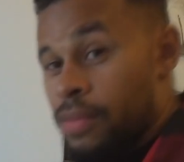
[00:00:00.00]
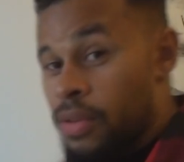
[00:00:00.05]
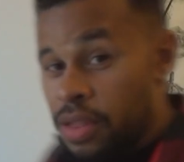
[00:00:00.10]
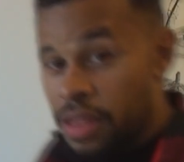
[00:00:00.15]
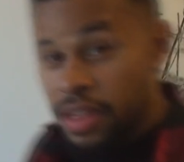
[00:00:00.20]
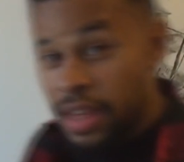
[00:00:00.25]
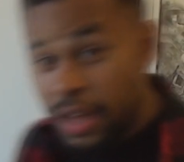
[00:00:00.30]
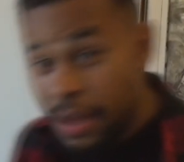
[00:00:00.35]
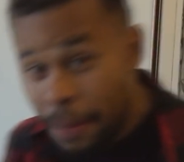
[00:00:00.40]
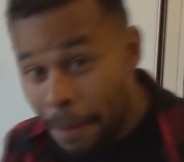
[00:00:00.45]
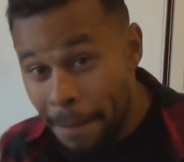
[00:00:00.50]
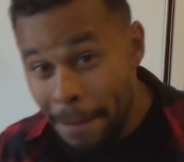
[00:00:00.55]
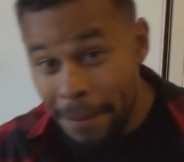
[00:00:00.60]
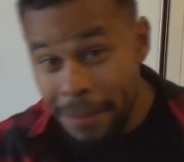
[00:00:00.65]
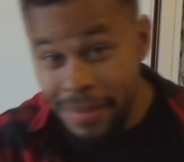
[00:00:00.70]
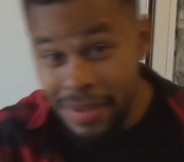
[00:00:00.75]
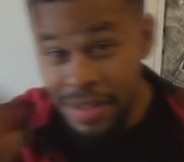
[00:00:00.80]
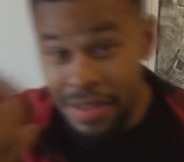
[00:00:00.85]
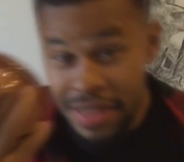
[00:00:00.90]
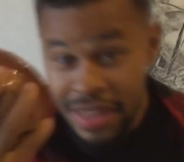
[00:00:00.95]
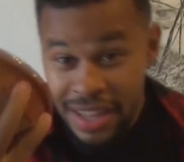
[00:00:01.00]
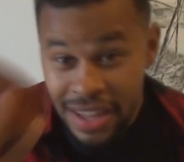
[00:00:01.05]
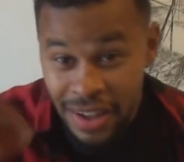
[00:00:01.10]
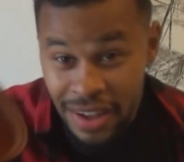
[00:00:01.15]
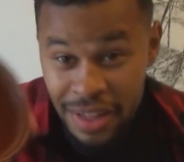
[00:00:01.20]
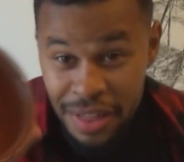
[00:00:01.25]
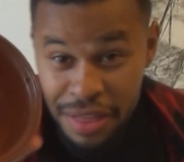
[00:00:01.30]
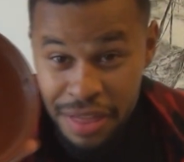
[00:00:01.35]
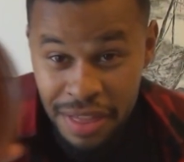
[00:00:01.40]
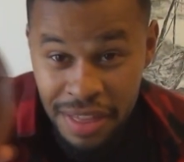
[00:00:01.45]
You see,
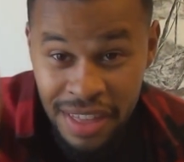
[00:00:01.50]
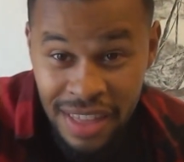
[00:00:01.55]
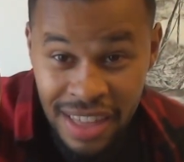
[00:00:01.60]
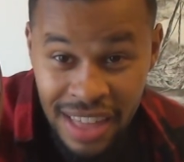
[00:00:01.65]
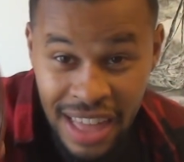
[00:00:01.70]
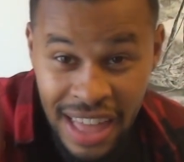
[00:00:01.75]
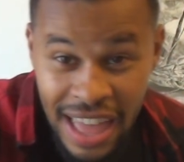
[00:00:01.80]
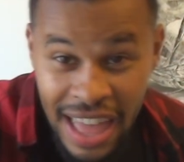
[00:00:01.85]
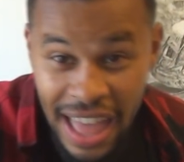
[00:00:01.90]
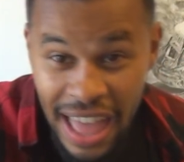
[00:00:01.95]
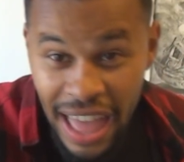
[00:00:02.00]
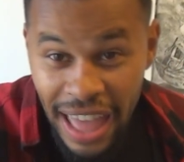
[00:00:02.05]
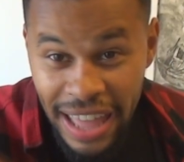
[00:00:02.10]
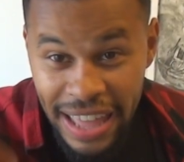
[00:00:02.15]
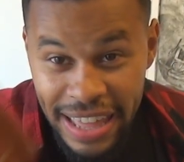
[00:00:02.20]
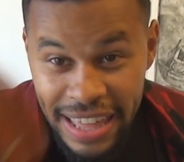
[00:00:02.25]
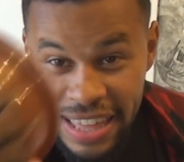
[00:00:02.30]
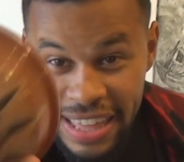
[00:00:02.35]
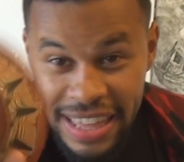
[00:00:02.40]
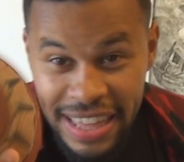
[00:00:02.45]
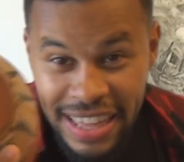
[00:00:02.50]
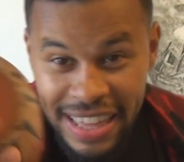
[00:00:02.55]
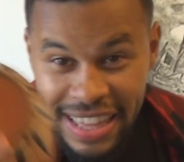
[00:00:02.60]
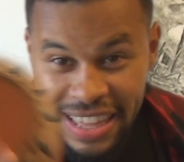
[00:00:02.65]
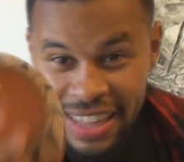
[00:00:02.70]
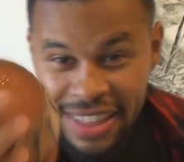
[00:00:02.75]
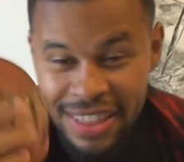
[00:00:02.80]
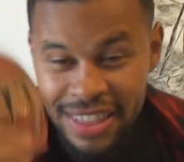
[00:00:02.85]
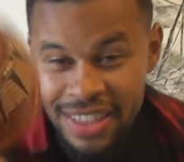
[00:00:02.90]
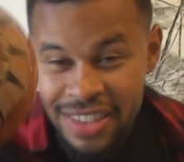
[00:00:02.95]
guys,
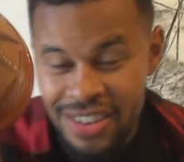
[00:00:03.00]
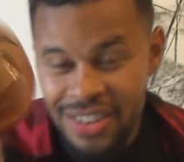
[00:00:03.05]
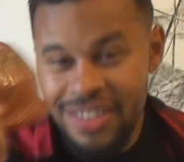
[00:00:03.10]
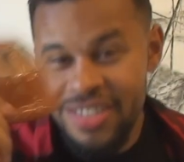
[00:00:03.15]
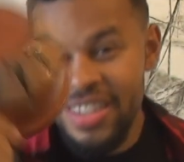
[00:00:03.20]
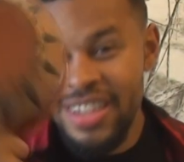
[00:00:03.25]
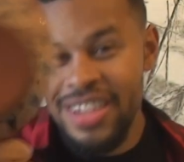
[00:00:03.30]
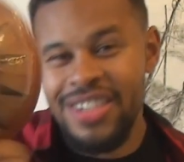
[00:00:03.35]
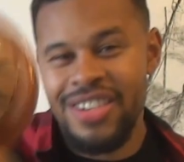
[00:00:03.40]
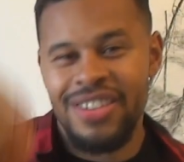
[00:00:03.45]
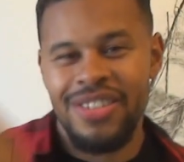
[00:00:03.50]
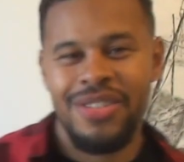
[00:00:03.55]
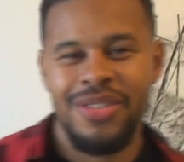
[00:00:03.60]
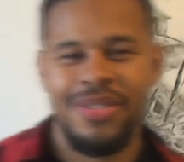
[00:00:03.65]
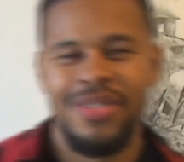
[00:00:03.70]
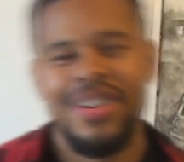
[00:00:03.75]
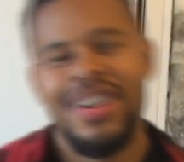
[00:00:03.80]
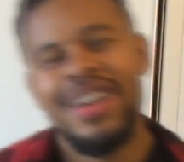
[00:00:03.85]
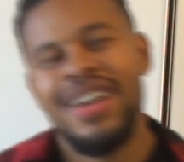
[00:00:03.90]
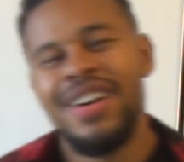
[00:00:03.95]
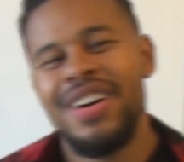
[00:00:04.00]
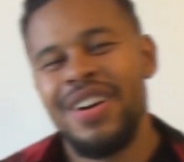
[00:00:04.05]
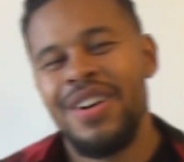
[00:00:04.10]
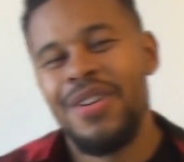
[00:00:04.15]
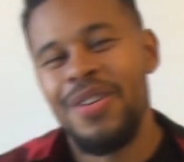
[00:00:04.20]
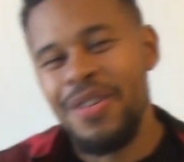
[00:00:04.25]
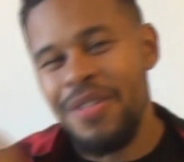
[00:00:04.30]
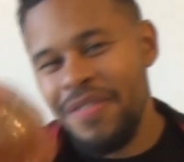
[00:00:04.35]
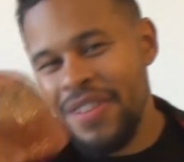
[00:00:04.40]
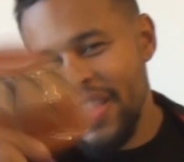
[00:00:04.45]
a traditional
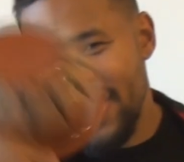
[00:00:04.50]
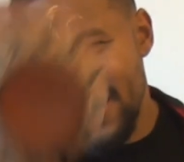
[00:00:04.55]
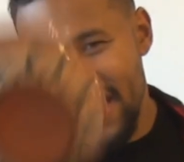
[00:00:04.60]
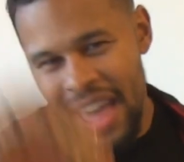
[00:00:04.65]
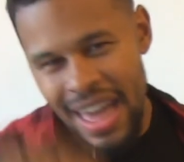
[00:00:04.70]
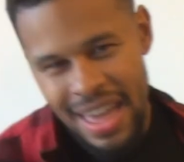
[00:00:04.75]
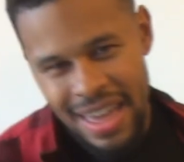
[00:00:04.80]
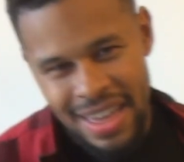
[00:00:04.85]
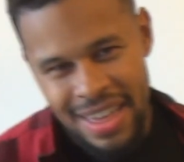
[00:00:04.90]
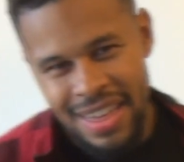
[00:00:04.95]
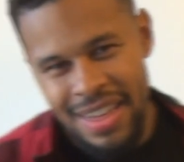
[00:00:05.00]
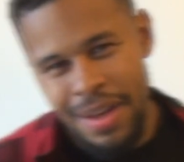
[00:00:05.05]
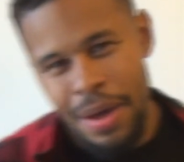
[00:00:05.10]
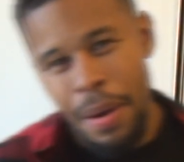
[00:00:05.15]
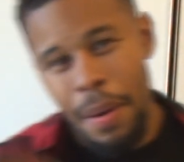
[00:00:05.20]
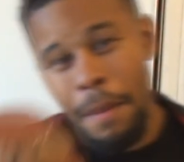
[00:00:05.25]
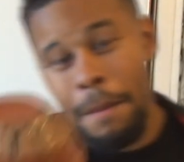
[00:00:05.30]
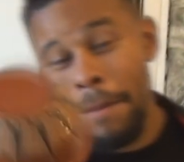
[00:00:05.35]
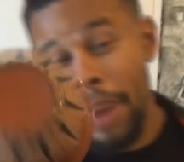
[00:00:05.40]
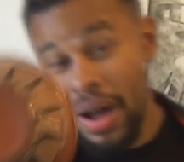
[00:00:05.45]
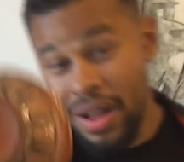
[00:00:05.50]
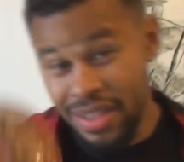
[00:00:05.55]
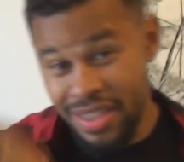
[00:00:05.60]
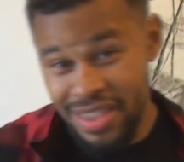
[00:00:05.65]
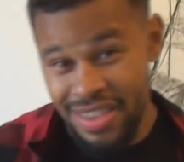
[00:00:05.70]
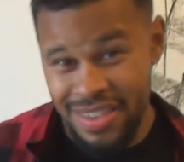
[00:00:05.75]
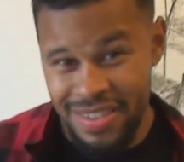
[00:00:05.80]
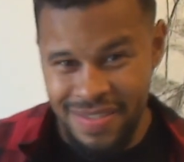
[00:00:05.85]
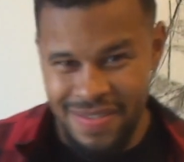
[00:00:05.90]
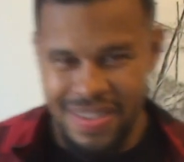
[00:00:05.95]
Guga pot.